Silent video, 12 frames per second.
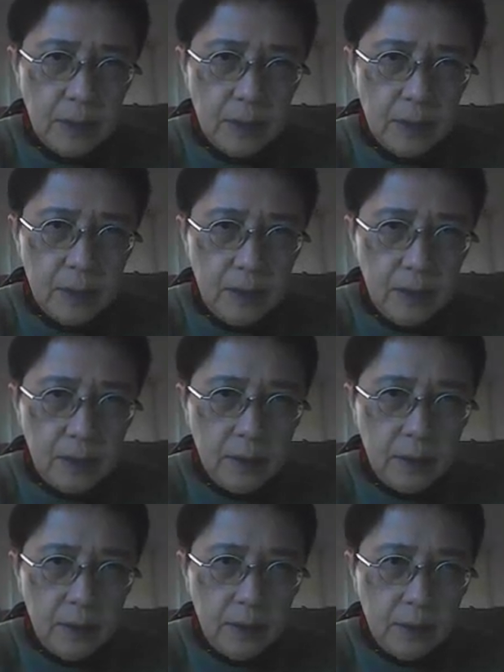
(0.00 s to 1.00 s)
And
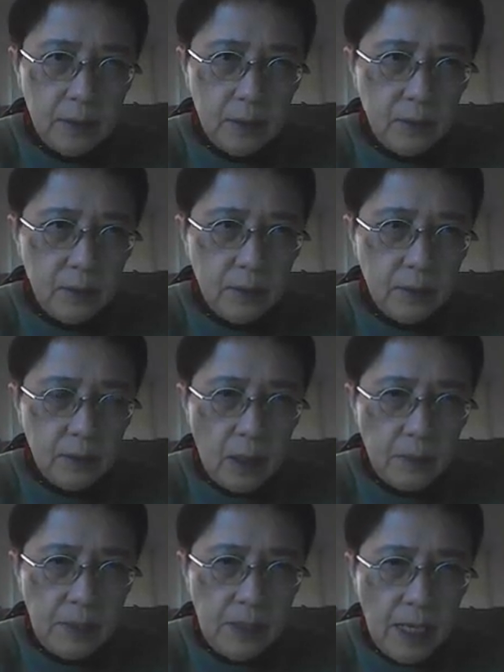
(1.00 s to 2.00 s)

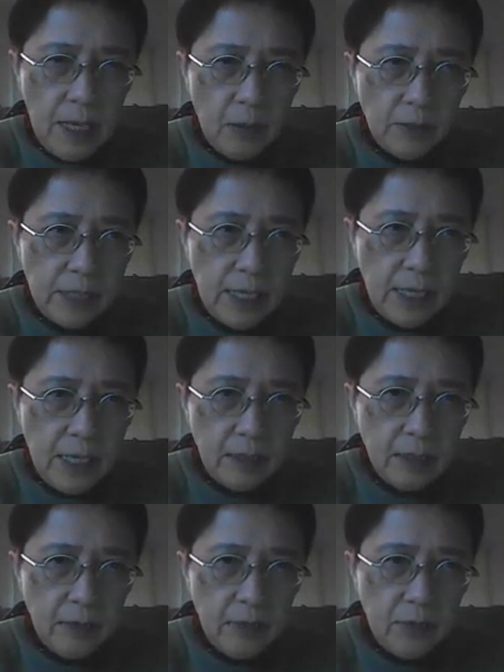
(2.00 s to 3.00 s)
copy
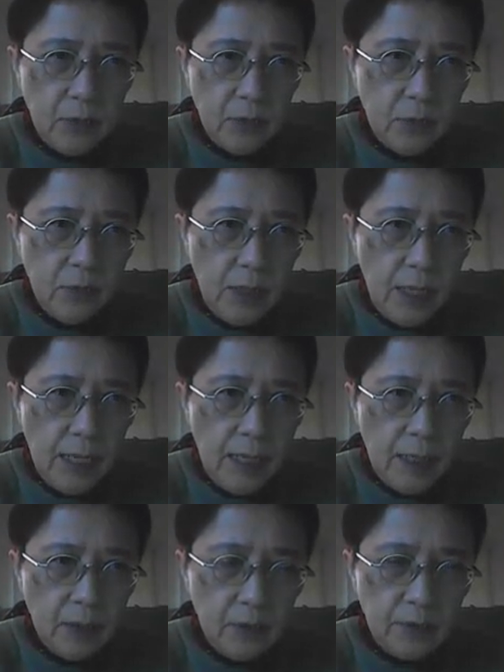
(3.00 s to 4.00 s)
L10 through
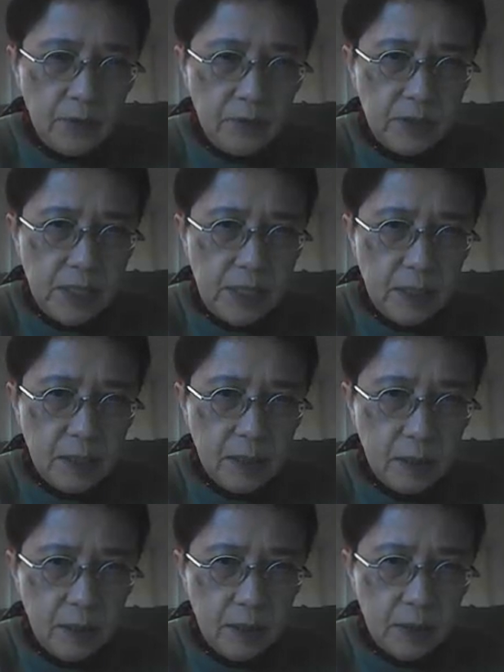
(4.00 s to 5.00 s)
L15.
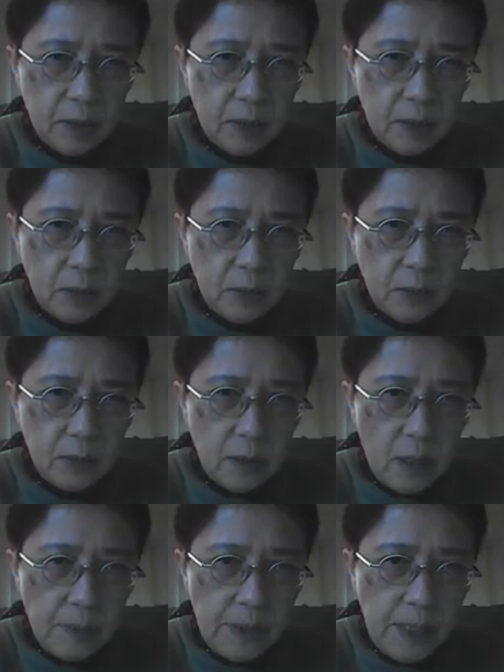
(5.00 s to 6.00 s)
So
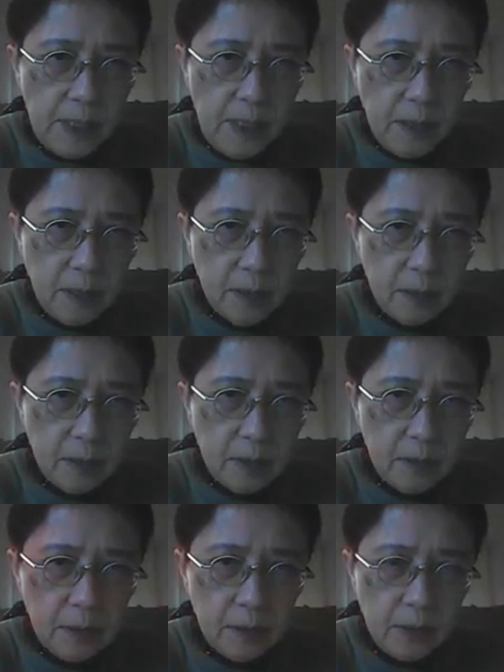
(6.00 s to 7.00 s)
copy,
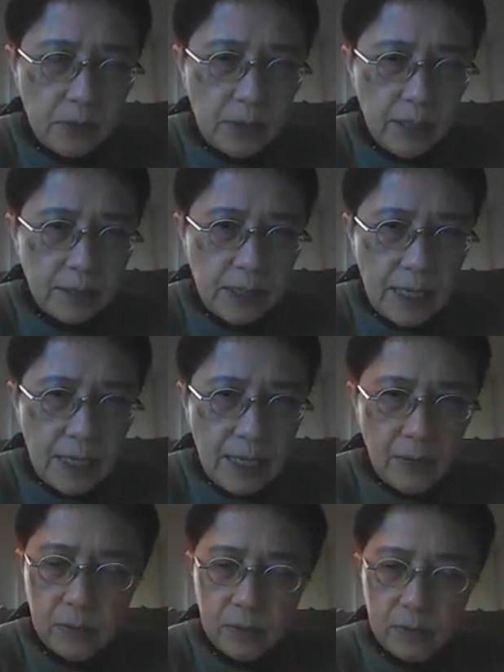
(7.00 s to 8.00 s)
drag
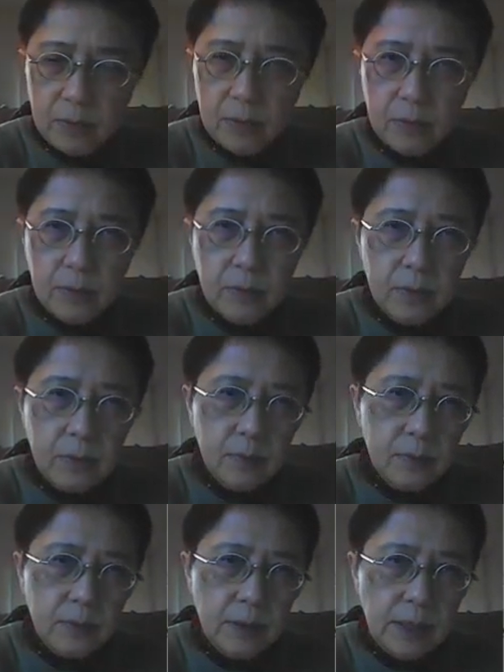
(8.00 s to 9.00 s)
down.
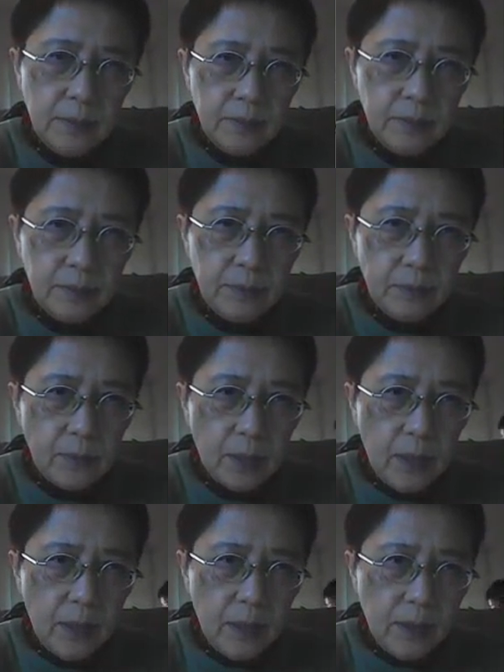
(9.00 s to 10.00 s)
Okay.
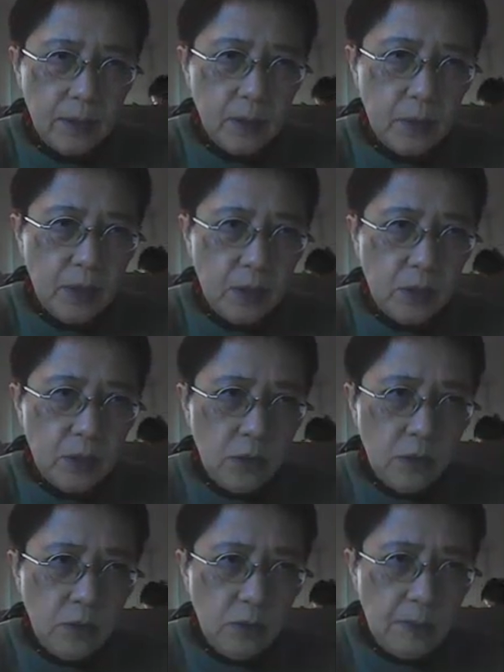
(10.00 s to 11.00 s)
So we go
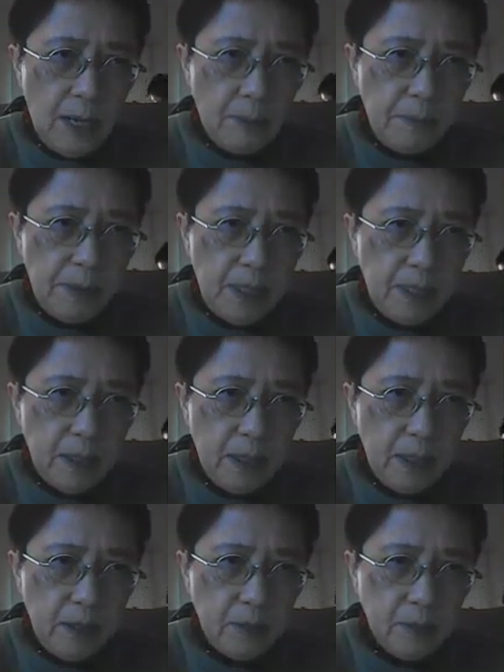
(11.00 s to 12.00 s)
to Part B in
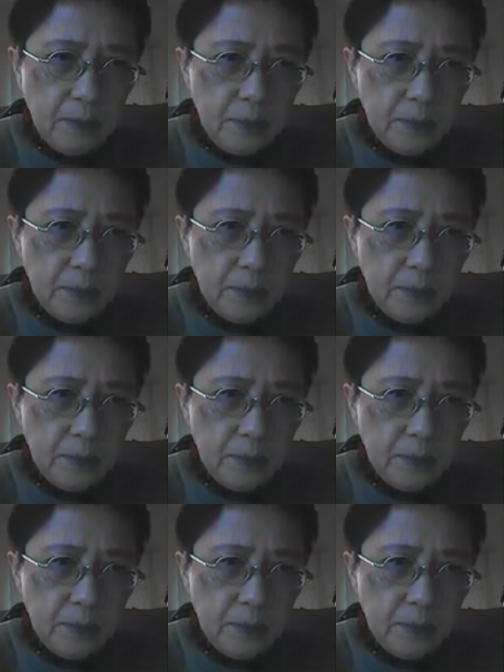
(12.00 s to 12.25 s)
here.